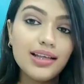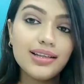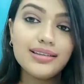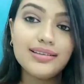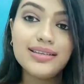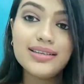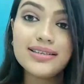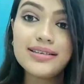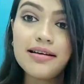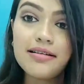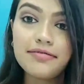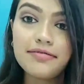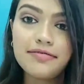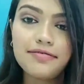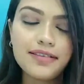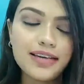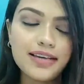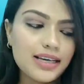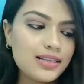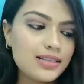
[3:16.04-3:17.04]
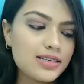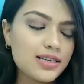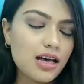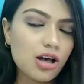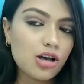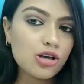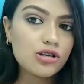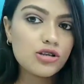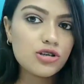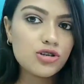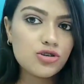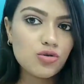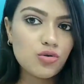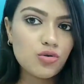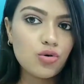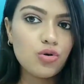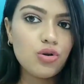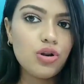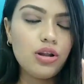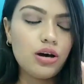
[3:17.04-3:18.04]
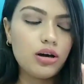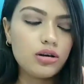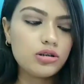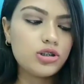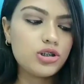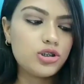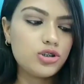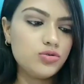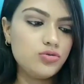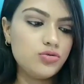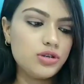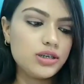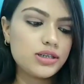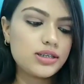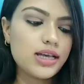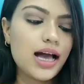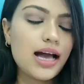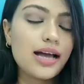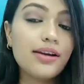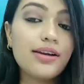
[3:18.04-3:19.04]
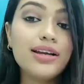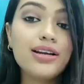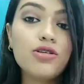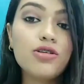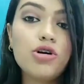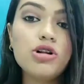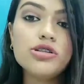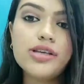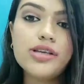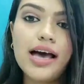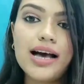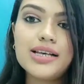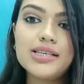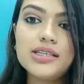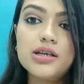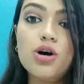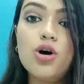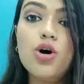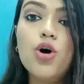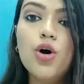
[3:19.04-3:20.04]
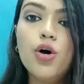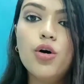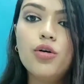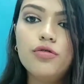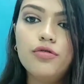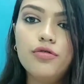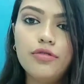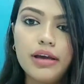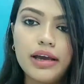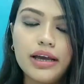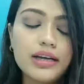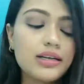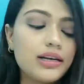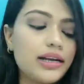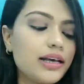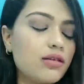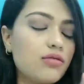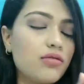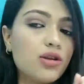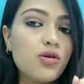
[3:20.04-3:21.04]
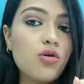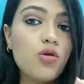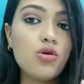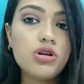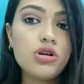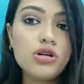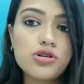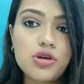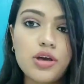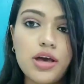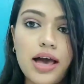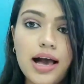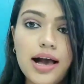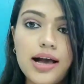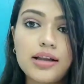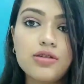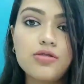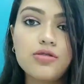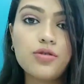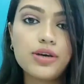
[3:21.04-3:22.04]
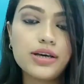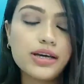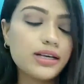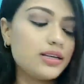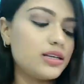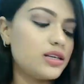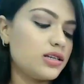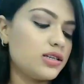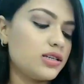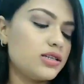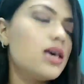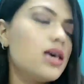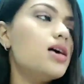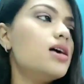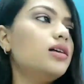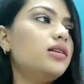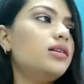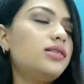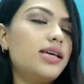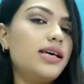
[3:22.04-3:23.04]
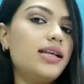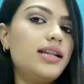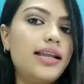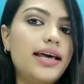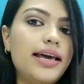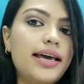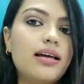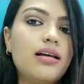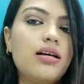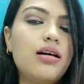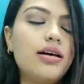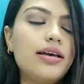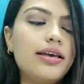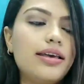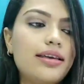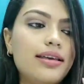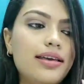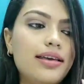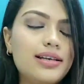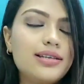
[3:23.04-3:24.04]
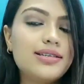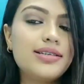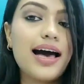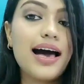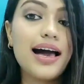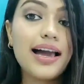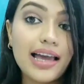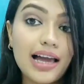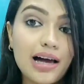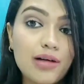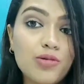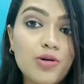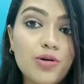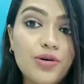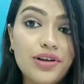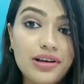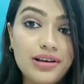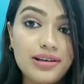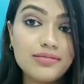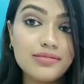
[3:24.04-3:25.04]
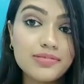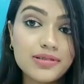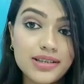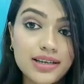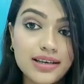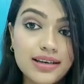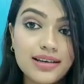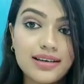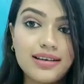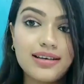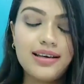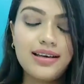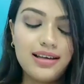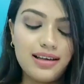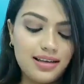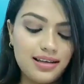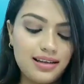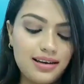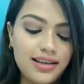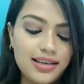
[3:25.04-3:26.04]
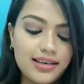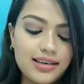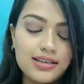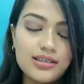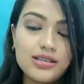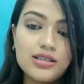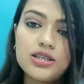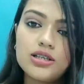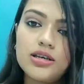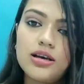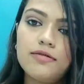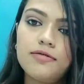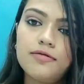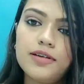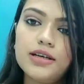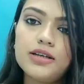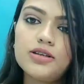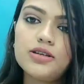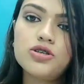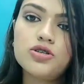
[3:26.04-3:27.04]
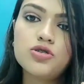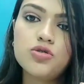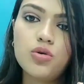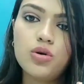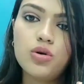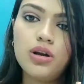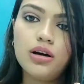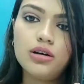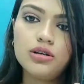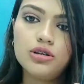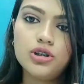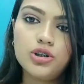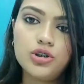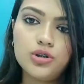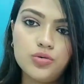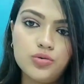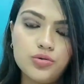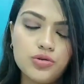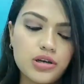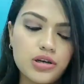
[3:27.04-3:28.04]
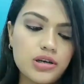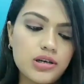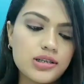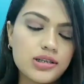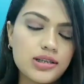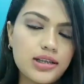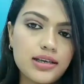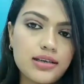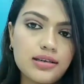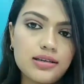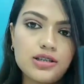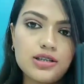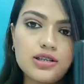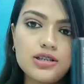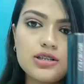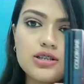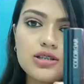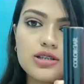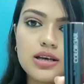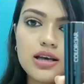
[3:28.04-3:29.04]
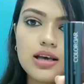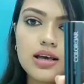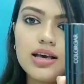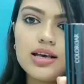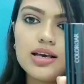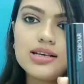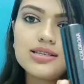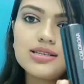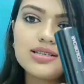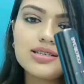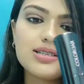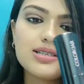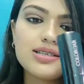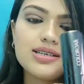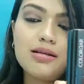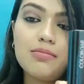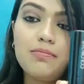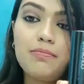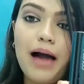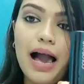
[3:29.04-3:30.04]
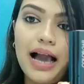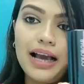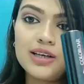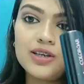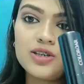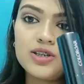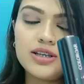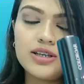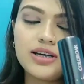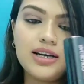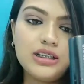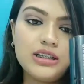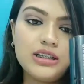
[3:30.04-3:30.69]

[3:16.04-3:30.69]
This feels so luxurious, and it also has a weight. Like when you hold it in your hand, you can just tell like, yes, I am holding a lipstick. Like it feels so luxurious. Like just see the packaging.